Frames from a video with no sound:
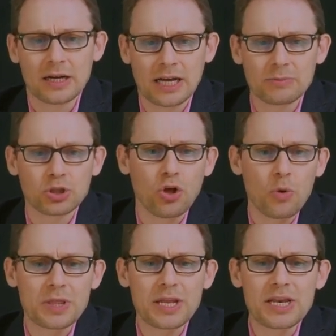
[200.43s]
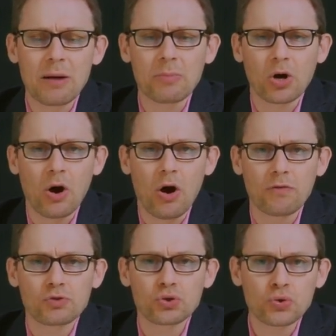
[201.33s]
comes along with a number
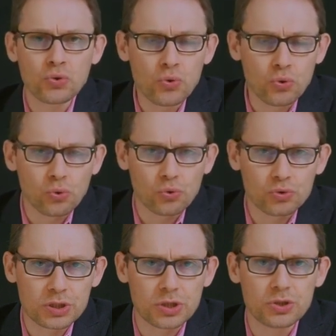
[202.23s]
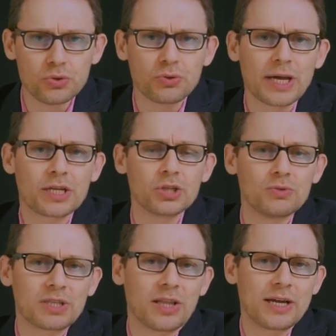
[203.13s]
of tools that you and I can
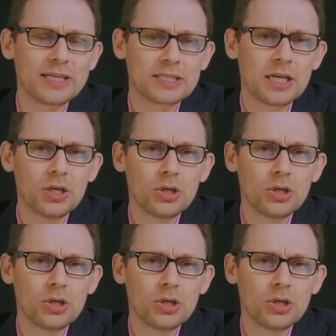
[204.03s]
utilize